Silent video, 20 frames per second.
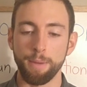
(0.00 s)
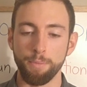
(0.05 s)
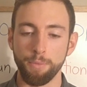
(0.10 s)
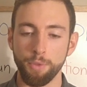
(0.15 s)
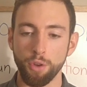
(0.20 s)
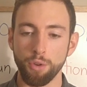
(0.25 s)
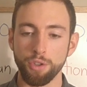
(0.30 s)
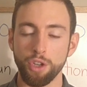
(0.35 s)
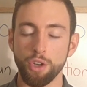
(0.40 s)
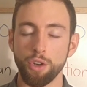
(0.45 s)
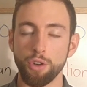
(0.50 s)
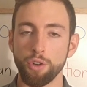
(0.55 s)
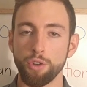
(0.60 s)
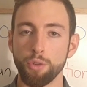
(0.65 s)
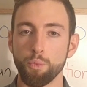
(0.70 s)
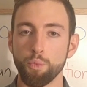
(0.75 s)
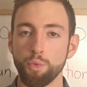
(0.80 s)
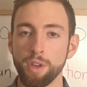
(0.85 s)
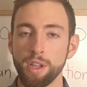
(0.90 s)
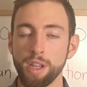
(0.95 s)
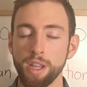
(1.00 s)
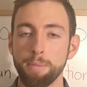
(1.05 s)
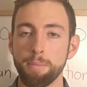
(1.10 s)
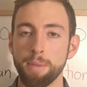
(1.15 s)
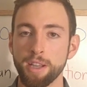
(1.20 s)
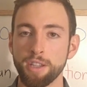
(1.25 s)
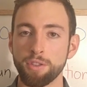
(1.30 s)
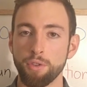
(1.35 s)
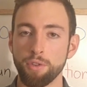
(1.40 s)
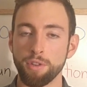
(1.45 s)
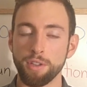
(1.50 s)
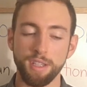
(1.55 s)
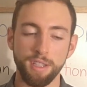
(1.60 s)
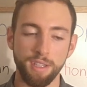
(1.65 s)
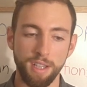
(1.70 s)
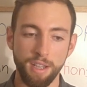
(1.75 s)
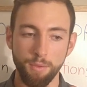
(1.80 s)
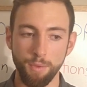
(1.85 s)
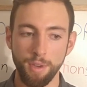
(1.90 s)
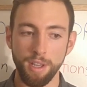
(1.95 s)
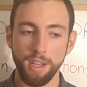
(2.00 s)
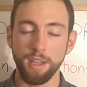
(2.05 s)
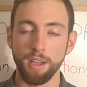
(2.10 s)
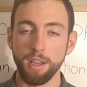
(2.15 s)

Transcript: Those are really big sources, and